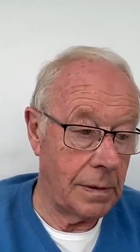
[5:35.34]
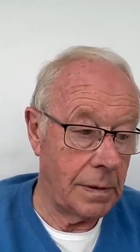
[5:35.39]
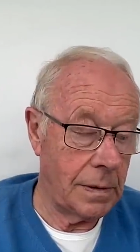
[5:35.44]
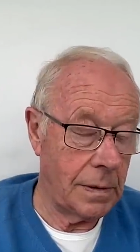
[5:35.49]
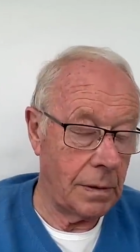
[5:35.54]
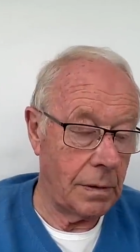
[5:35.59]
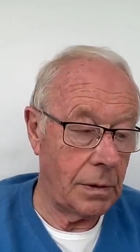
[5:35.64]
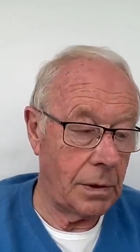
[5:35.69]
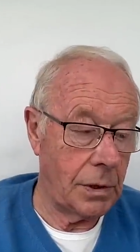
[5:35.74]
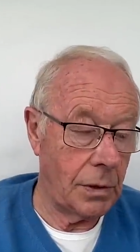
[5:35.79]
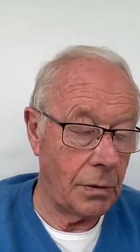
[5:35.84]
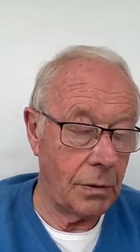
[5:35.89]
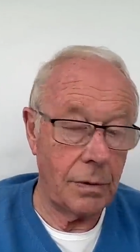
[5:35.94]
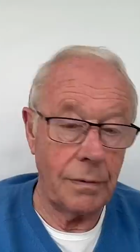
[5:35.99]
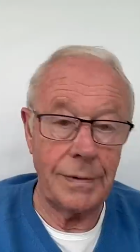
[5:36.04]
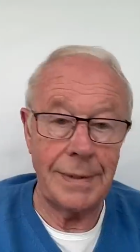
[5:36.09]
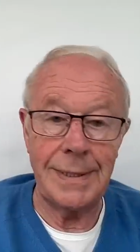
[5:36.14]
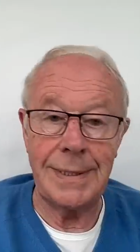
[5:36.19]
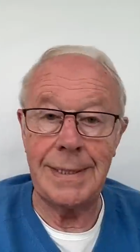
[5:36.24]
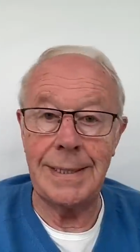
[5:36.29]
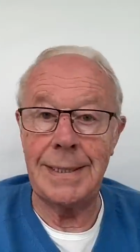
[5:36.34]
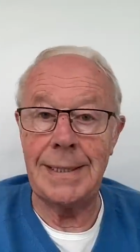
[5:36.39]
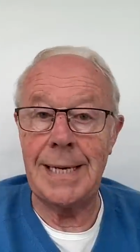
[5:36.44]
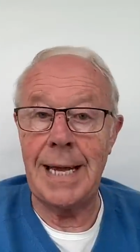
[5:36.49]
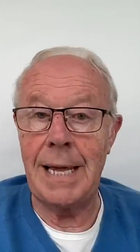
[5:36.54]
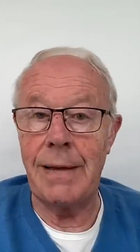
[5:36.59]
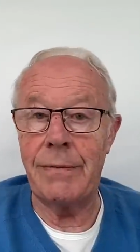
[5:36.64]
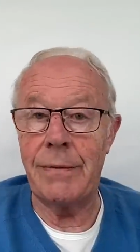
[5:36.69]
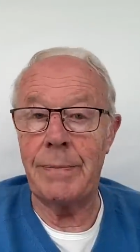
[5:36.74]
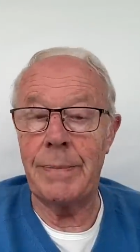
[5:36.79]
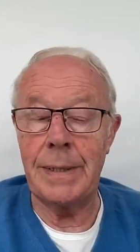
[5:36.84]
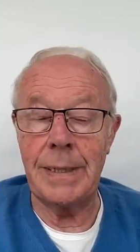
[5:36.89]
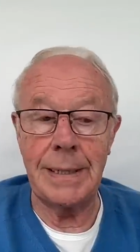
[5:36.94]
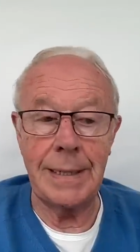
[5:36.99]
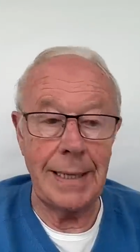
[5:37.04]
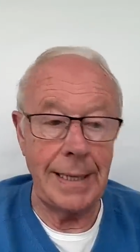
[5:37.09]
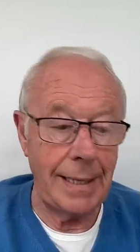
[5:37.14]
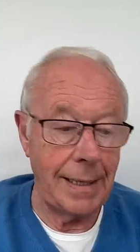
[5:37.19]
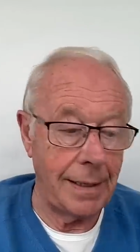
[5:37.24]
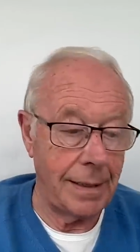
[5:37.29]
or the children of David
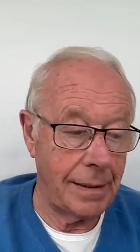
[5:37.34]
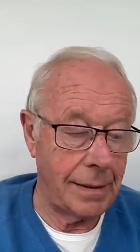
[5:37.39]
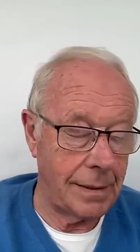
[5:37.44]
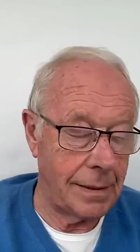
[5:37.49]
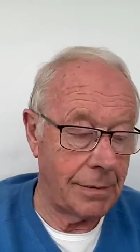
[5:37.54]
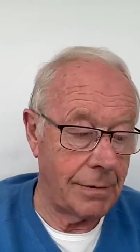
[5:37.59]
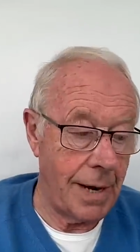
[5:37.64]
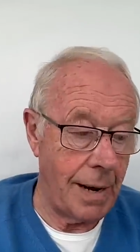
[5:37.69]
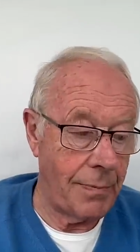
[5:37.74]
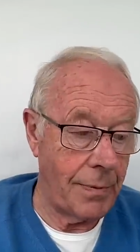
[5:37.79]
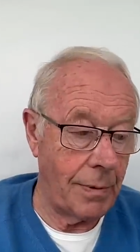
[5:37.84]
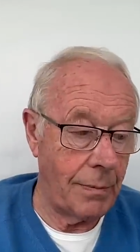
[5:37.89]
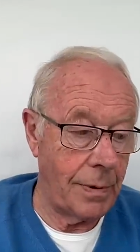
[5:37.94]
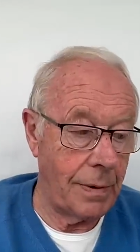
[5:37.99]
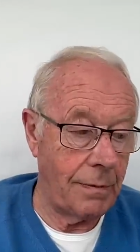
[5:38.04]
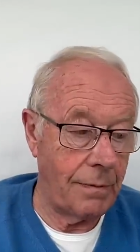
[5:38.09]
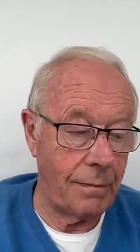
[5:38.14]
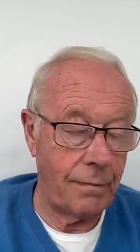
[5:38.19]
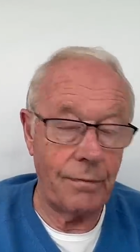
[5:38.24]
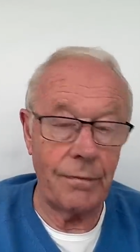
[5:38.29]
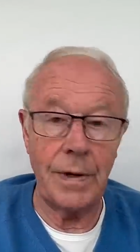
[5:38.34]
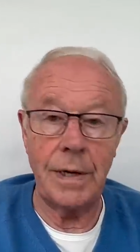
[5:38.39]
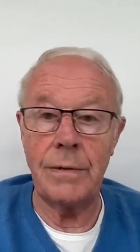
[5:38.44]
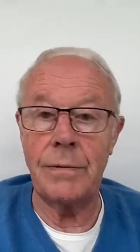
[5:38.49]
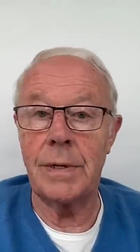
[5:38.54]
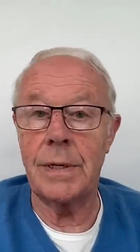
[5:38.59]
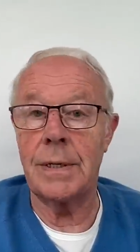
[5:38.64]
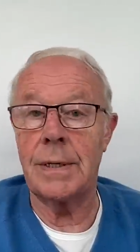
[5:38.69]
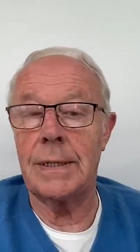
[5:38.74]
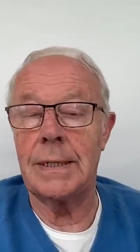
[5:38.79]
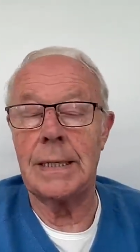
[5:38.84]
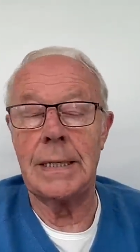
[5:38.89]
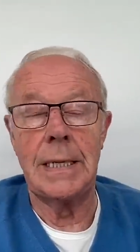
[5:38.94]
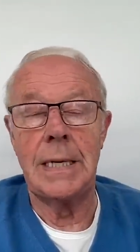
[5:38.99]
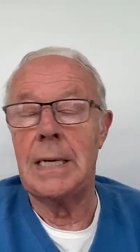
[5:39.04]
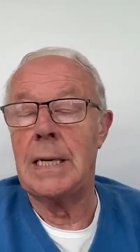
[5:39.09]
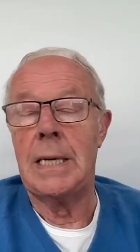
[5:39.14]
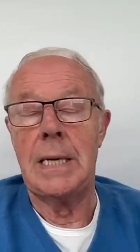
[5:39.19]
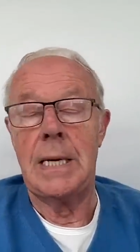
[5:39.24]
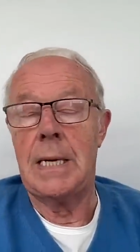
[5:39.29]
Barclay are scrapping with Frederick, and
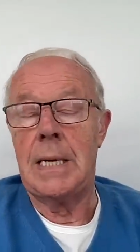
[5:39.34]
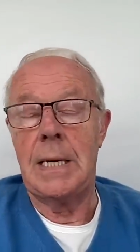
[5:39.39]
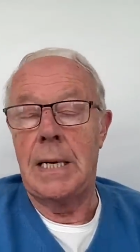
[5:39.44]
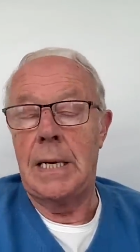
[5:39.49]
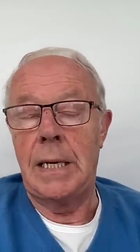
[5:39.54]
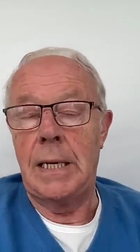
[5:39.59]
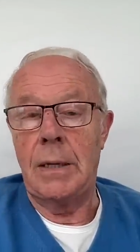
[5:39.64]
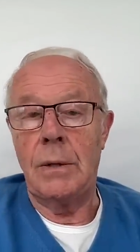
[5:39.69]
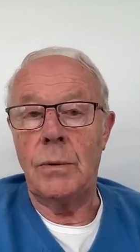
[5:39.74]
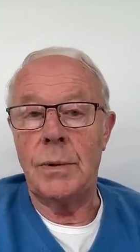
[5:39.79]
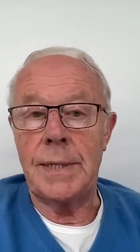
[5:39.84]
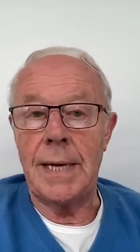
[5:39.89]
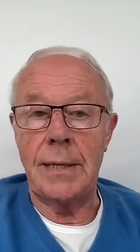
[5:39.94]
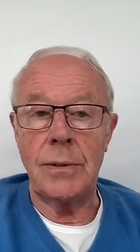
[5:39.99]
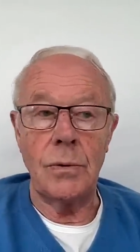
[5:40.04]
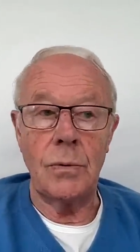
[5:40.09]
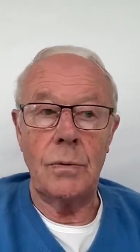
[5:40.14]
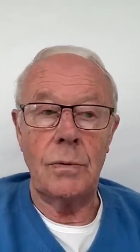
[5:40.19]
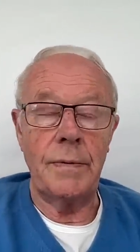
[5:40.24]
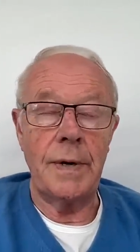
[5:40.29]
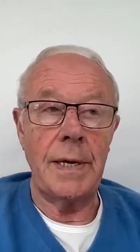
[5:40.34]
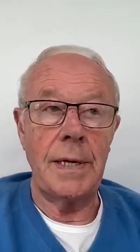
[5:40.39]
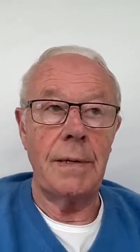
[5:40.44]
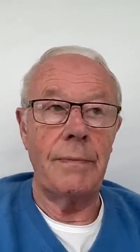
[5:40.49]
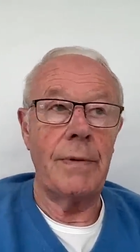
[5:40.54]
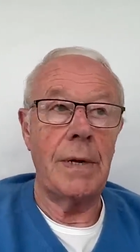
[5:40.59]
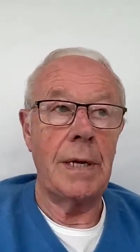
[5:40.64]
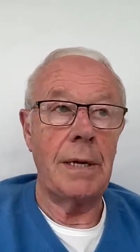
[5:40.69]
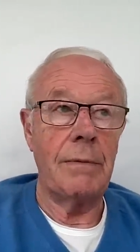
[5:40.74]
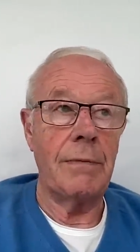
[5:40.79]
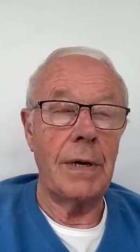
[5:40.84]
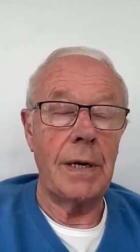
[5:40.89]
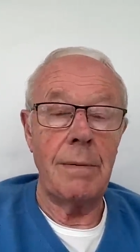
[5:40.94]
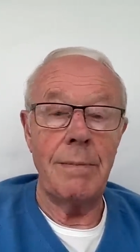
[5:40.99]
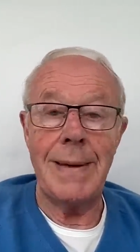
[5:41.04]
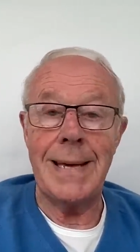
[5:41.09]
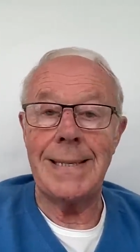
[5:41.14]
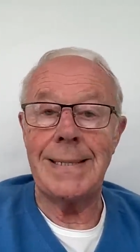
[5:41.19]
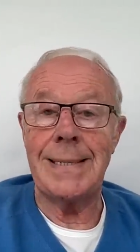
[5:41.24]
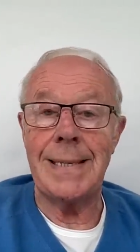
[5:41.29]
it all sounds all very, very, very
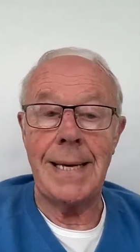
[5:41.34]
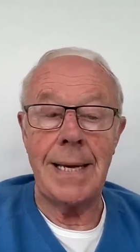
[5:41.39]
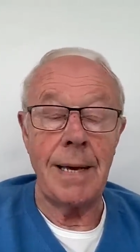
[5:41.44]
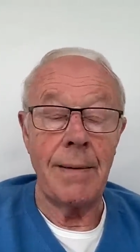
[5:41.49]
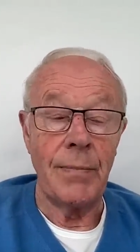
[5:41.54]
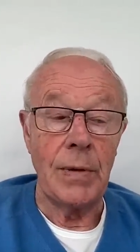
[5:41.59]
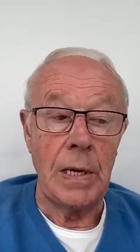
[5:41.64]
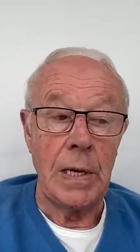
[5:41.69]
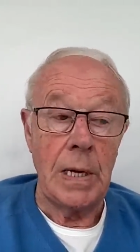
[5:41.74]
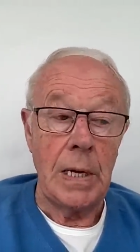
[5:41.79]
messy.